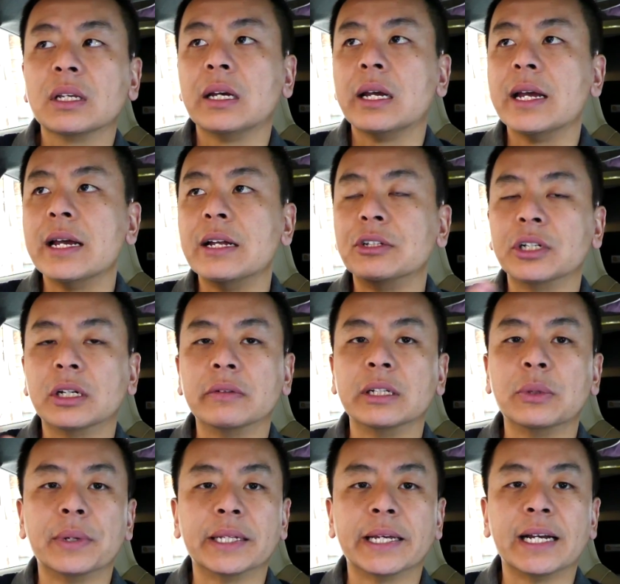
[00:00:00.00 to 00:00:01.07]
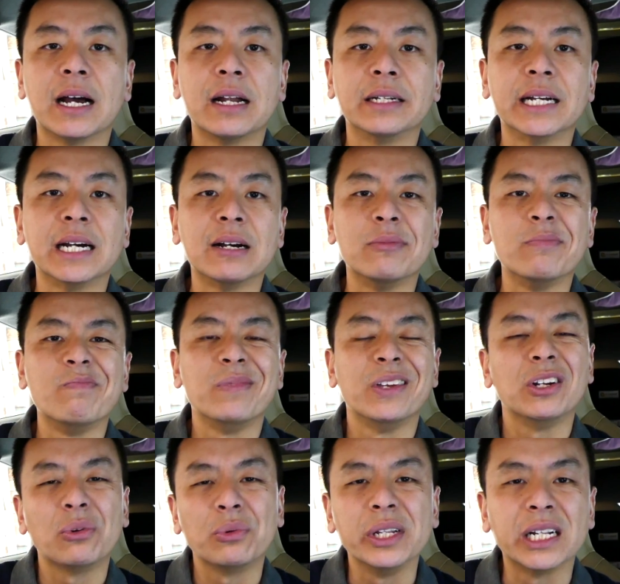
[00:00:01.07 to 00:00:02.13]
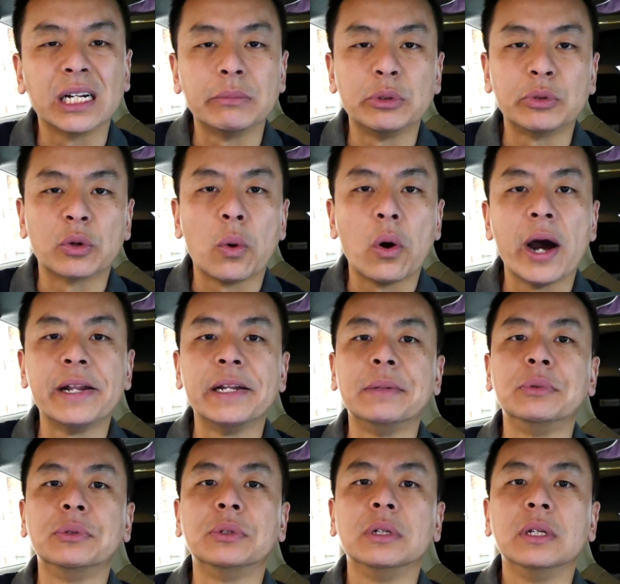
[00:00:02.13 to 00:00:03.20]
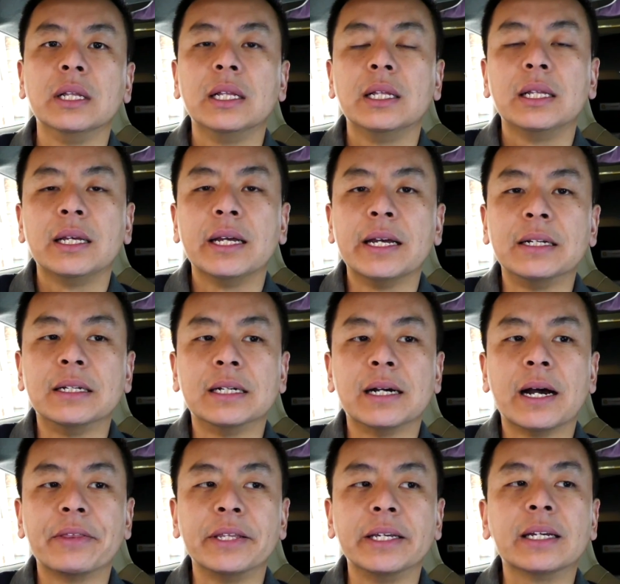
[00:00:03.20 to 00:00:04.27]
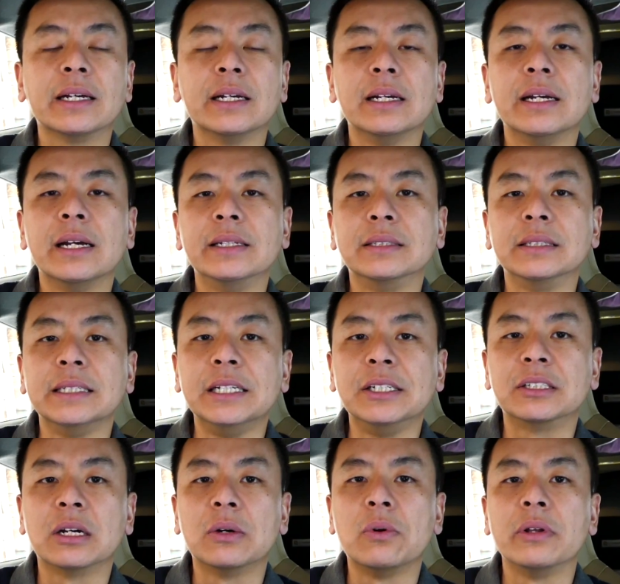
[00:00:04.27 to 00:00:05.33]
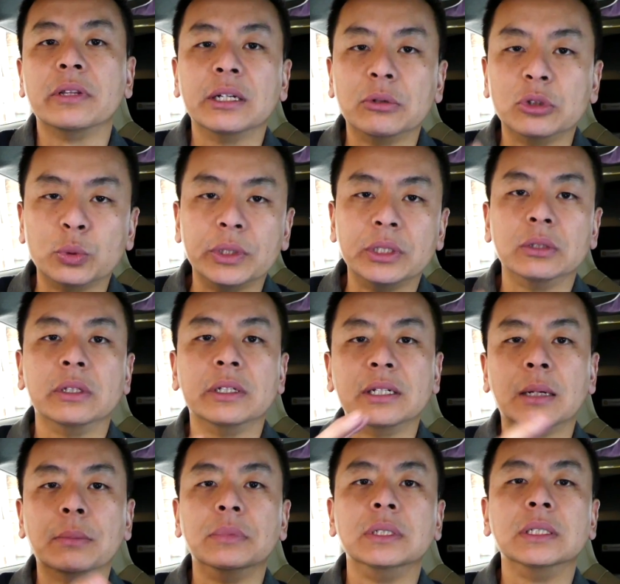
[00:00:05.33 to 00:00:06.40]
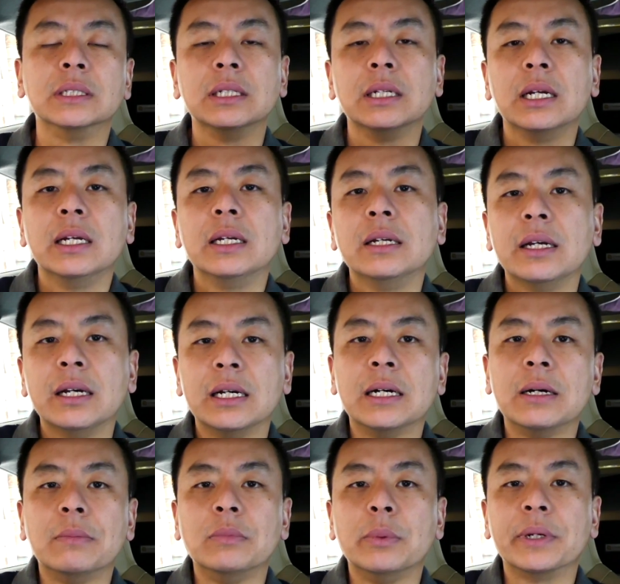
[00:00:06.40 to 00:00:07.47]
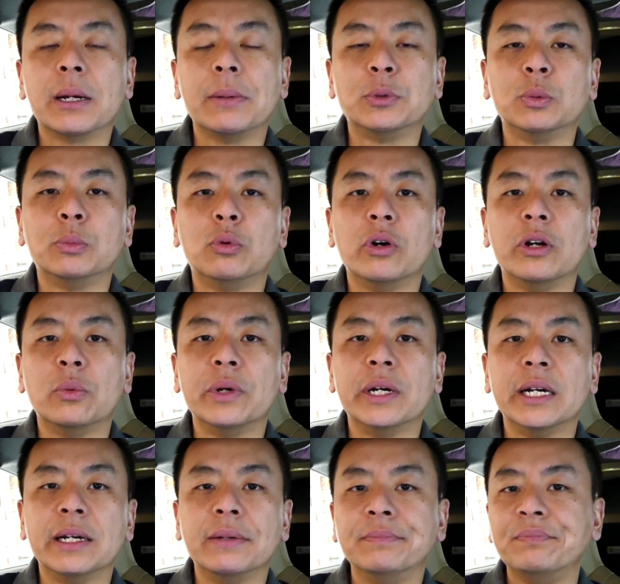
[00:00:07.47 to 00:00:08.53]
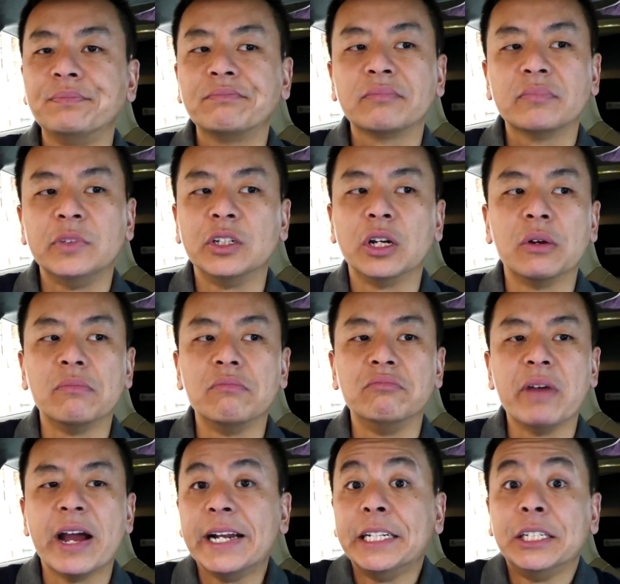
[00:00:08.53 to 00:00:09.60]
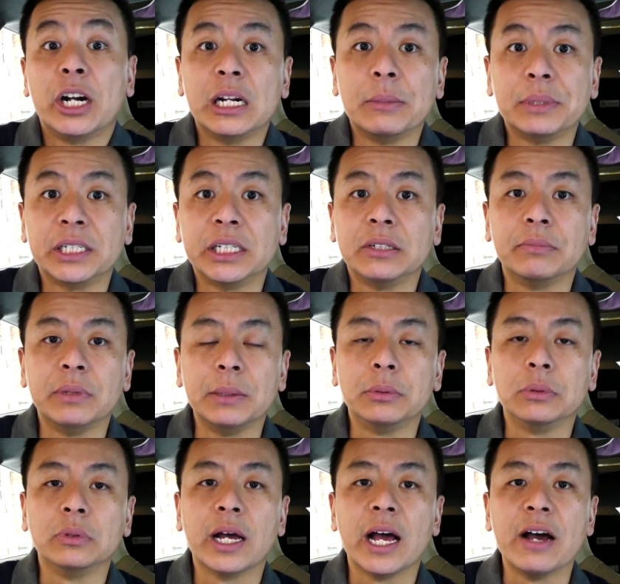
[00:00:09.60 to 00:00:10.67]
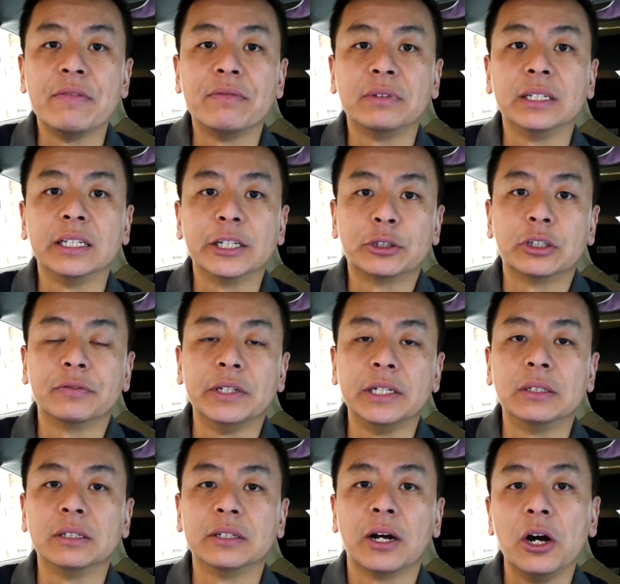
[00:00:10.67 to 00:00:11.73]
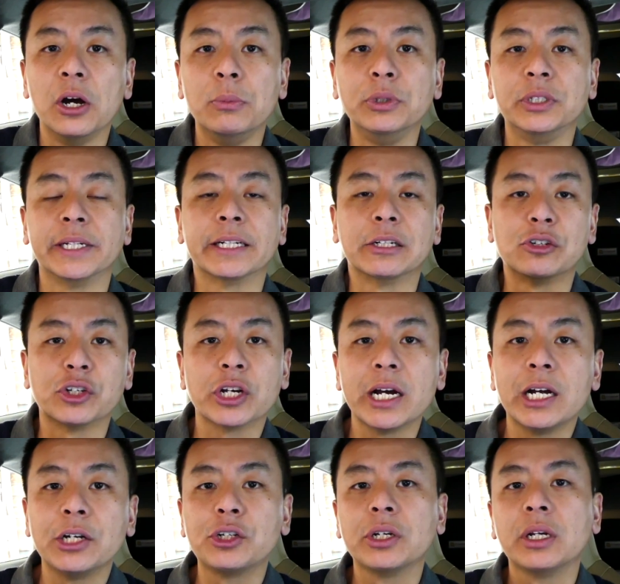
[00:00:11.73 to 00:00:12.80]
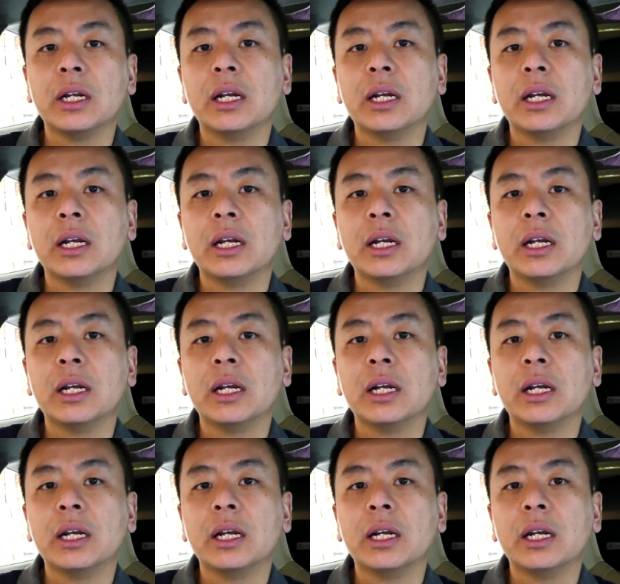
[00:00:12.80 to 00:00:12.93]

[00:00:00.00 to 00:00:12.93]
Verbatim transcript: and generally where they are now, they're not really going to be required anymore. And uh, I think as the years go on, they will dwindle in numbers. Um, we come to a point where, you know, eighty, ninety percent of people have an electric vehicle at home, which they can charge.